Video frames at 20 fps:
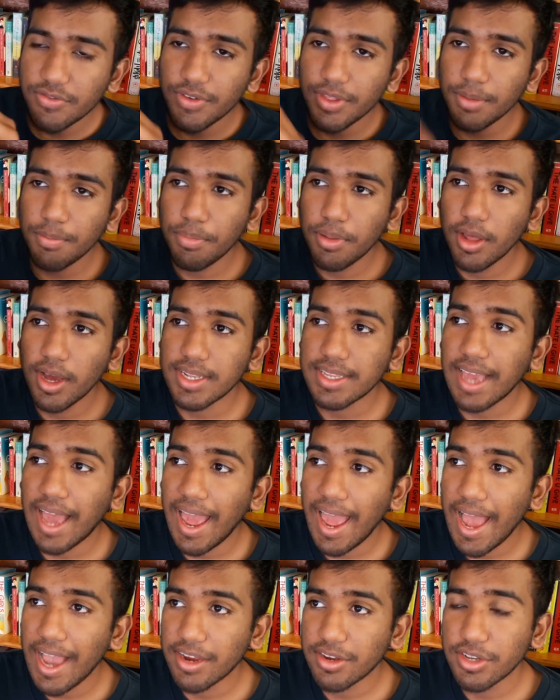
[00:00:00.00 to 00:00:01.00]
for the plot, I
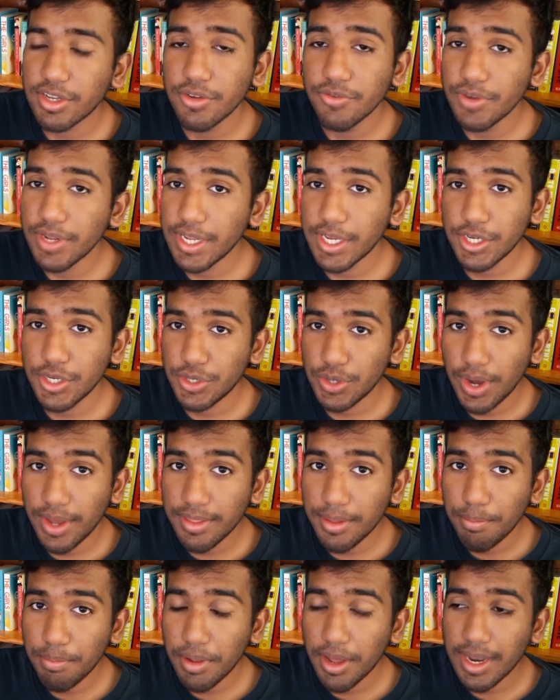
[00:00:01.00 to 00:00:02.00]
actually really enjoyed
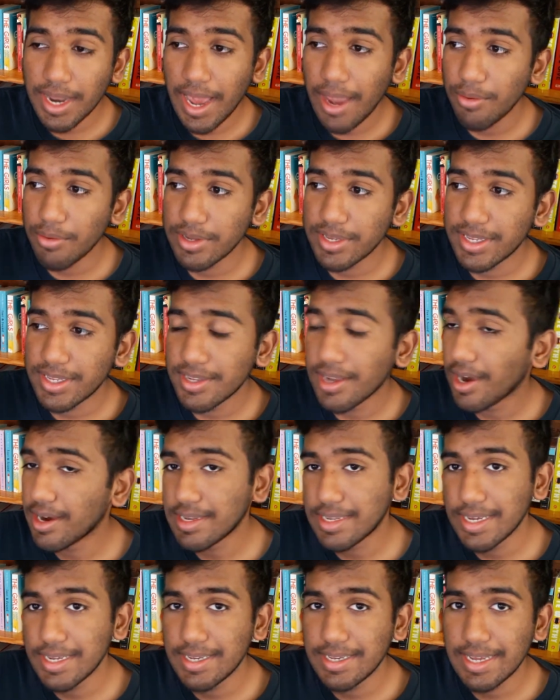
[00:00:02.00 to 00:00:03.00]
the plot. I was
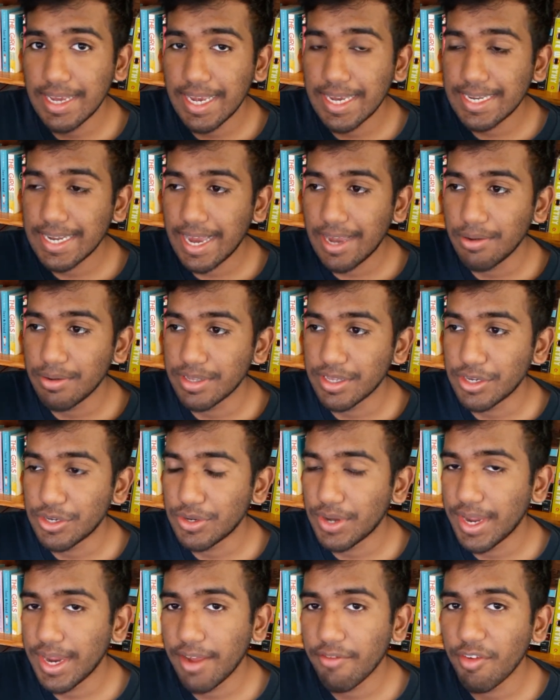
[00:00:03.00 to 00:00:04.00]
sucked into it. I was
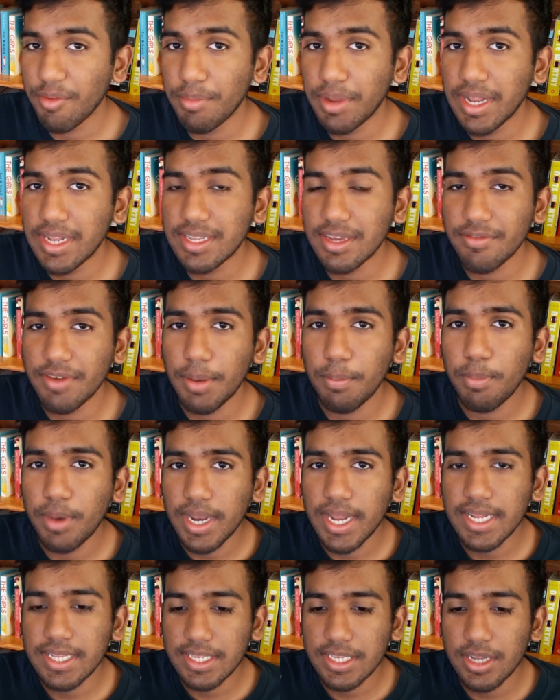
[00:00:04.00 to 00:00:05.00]
enjoying every minute of it.
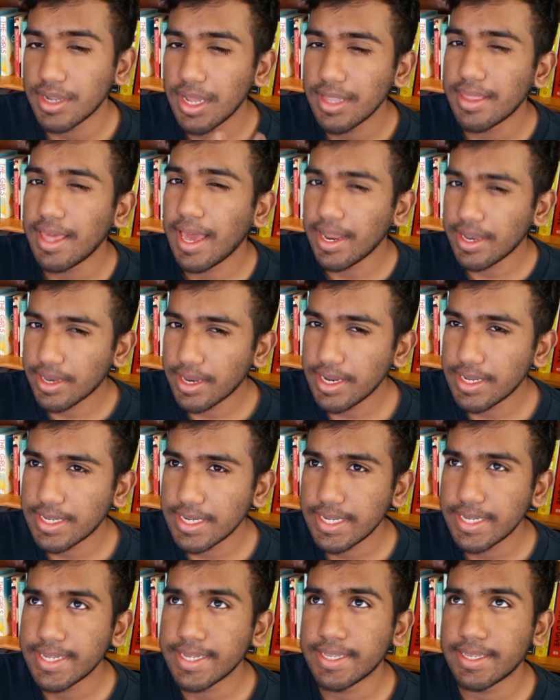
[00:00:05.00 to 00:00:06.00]
But it's not that
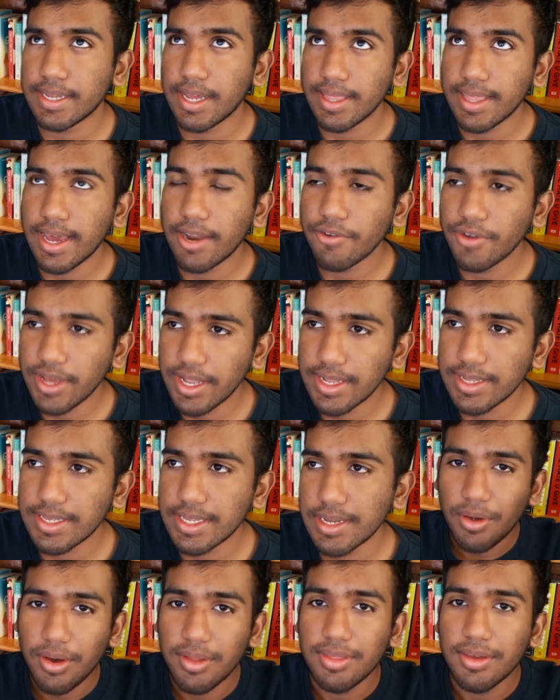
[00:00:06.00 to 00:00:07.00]
detailed. It's not that
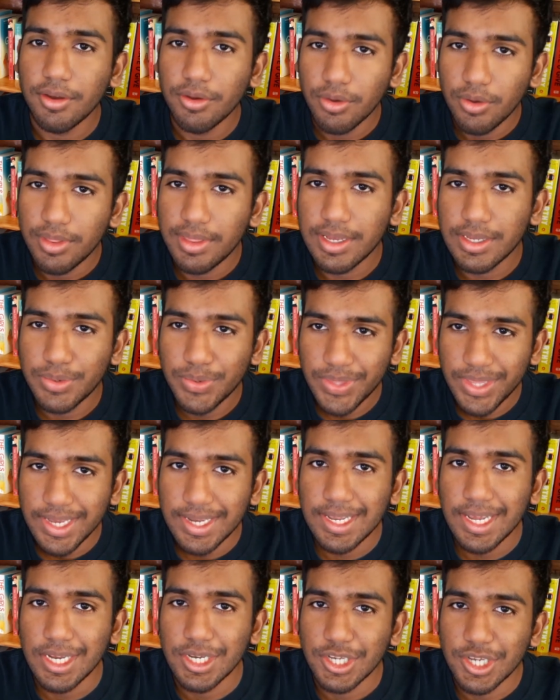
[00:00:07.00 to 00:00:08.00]
realistic. The author wrote this with the
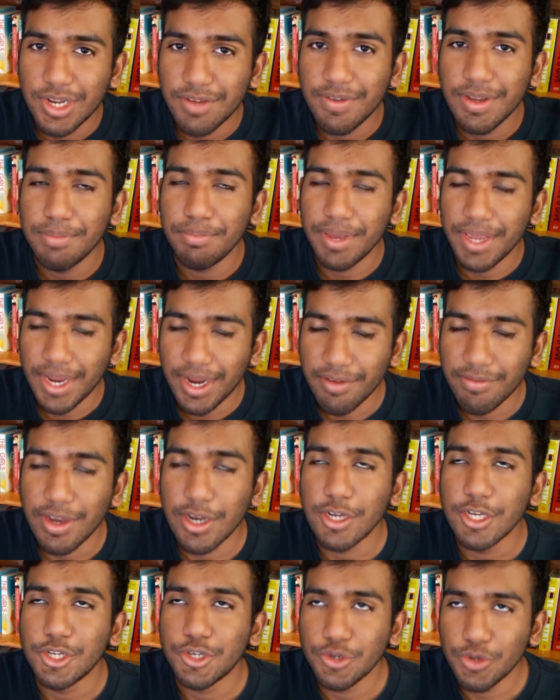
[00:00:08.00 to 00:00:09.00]
intention of it being a
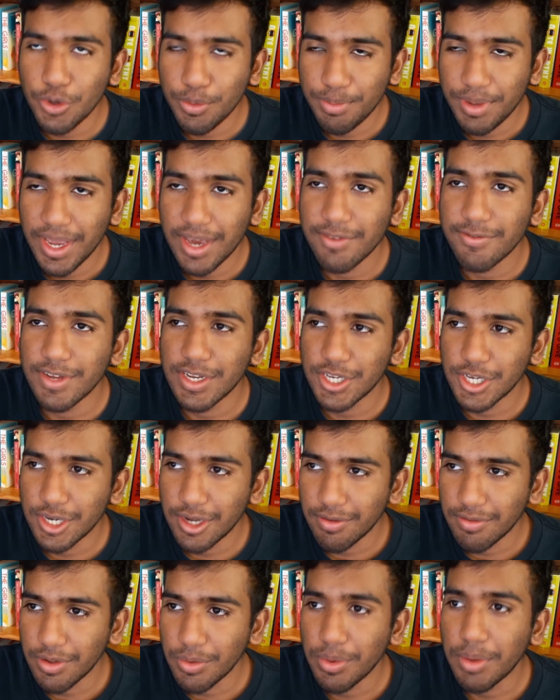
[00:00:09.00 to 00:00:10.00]
very tropey adventure
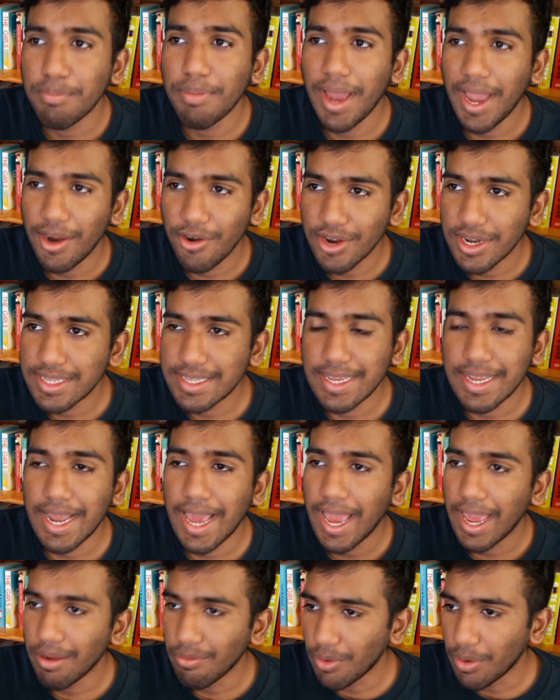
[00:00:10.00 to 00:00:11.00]
novel with pirates and
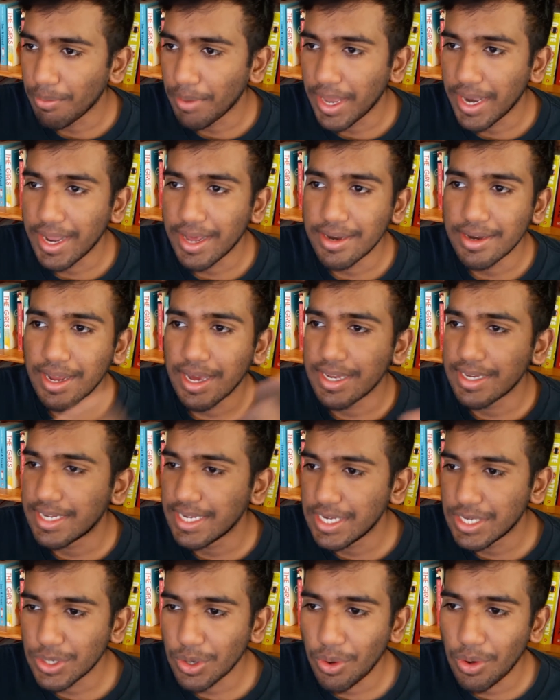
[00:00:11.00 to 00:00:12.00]
highwaymen and
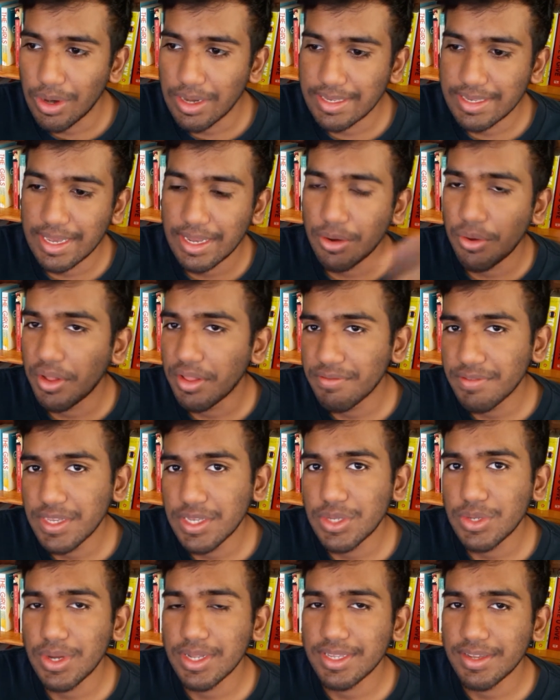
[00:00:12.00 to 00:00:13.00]
detours and all of
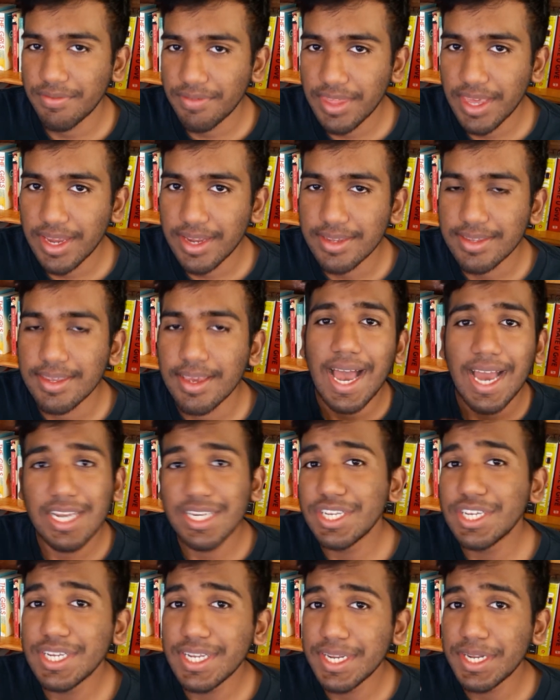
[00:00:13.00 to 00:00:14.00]
these sorts of things.
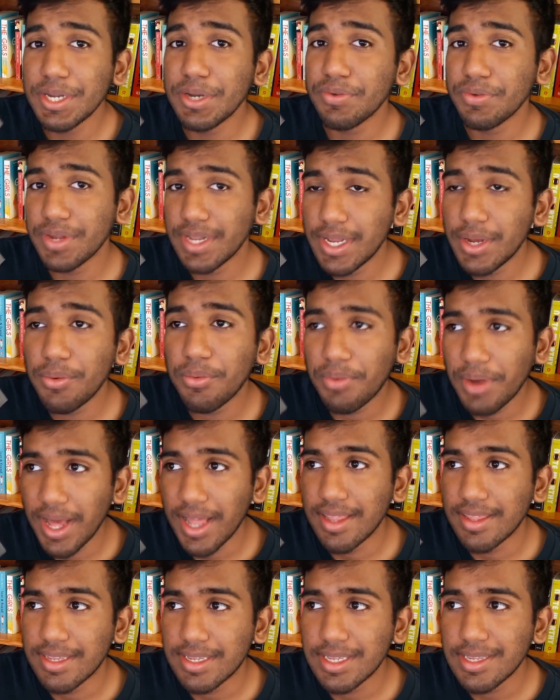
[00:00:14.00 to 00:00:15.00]
And she did it really
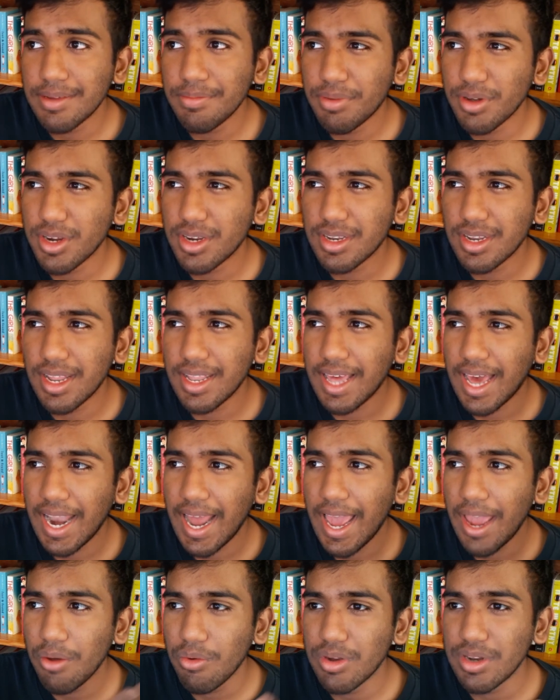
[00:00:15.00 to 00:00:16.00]
well. This is a book that
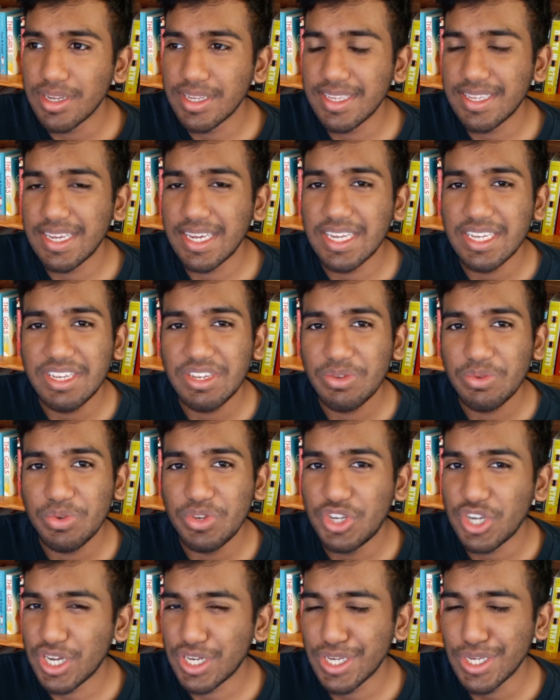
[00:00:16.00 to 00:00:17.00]
I wouldn't say to
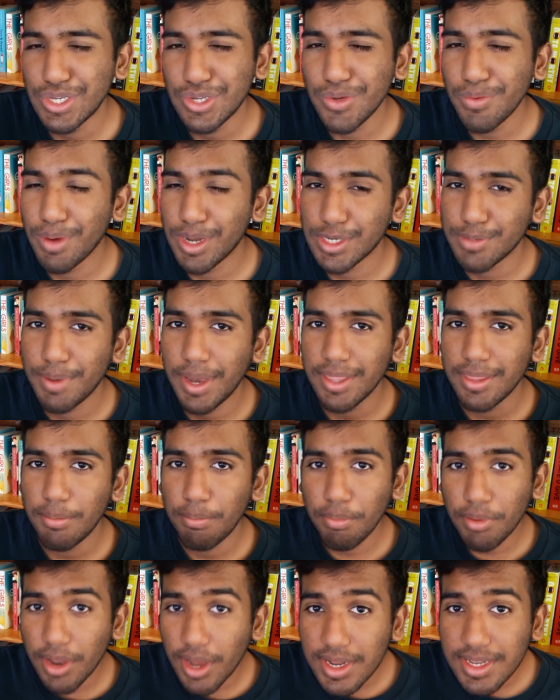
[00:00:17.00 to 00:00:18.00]
judge it too much by the
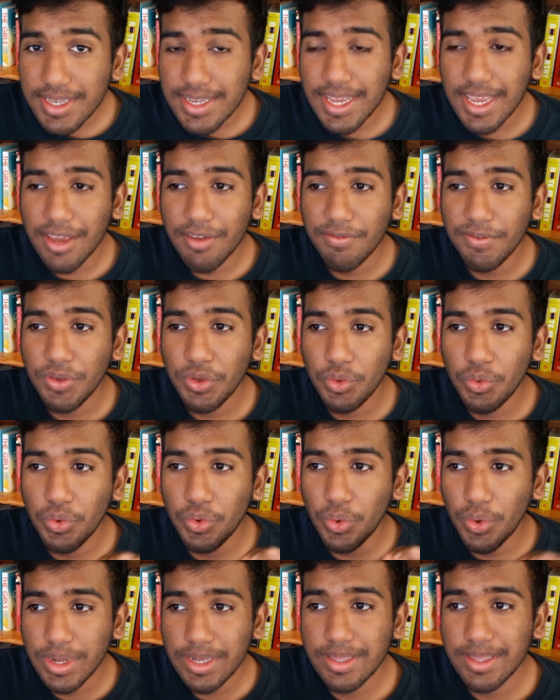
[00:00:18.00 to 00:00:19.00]
plot. If you
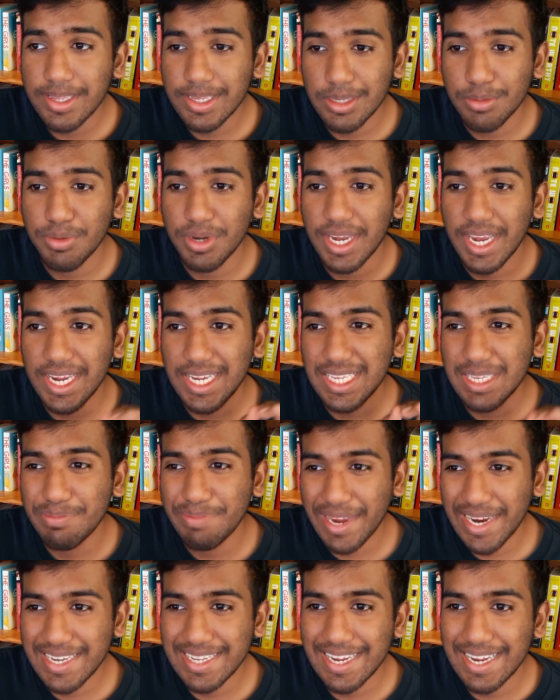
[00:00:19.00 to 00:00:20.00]
go into this book
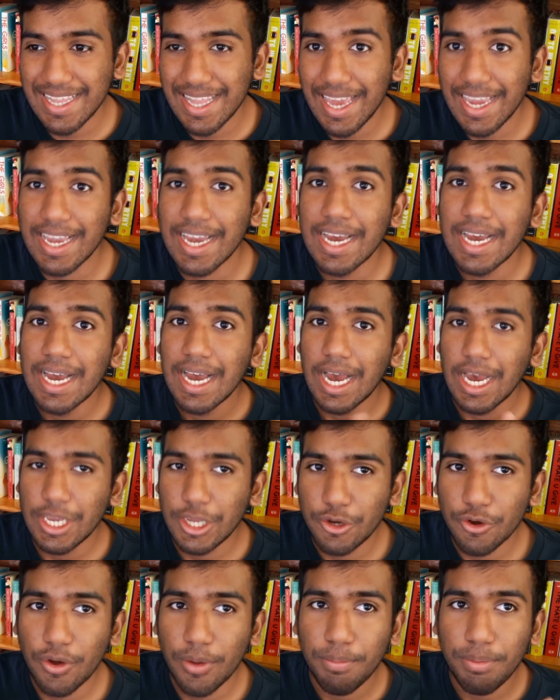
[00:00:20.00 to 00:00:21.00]
expecting like a
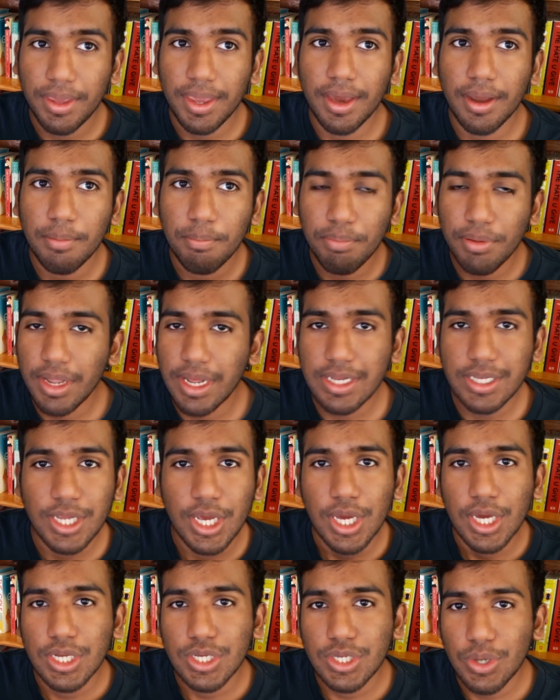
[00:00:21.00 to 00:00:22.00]
European plot
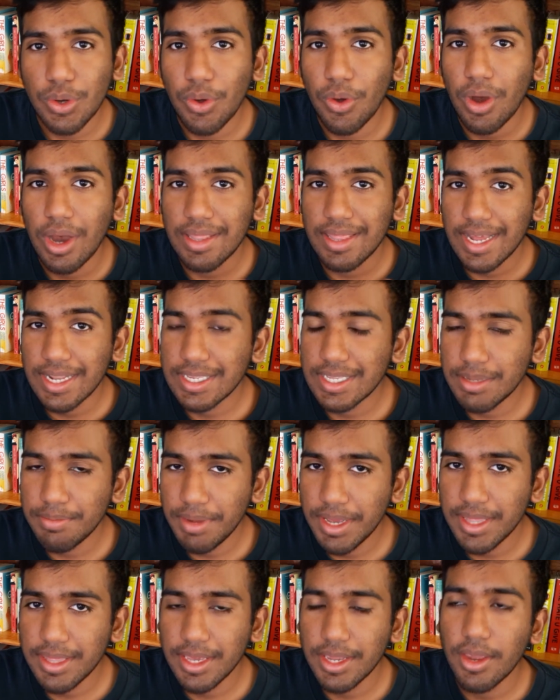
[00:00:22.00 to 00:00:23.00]
tour and that's the
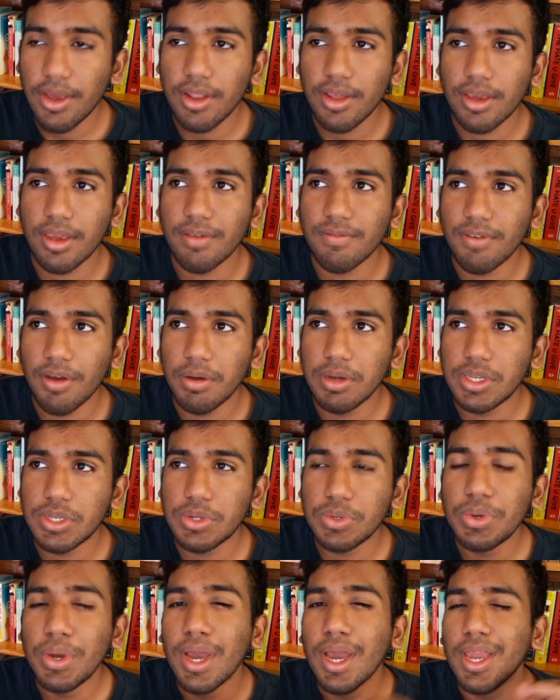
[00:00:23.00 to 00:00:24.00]
main thing you're looking forward
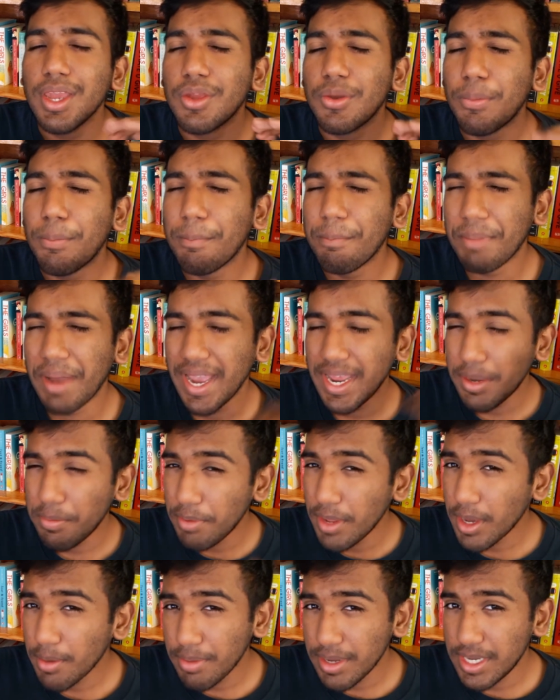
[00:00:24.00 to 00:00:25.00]
to, you might
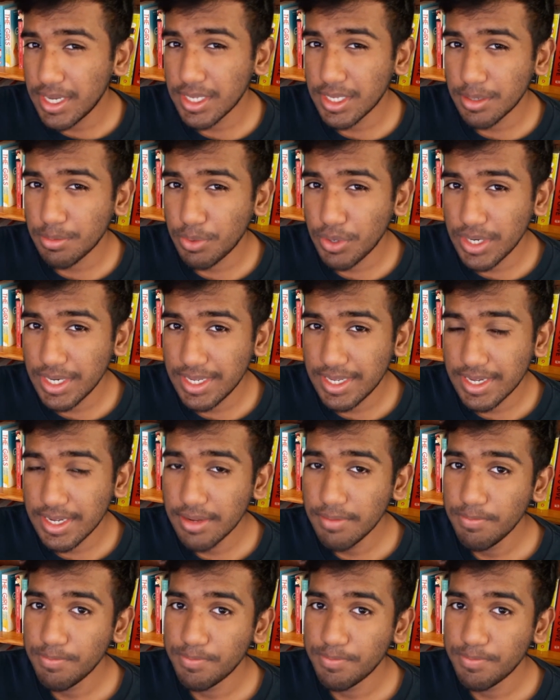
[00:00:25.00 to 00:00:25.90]
be a bit disappointed.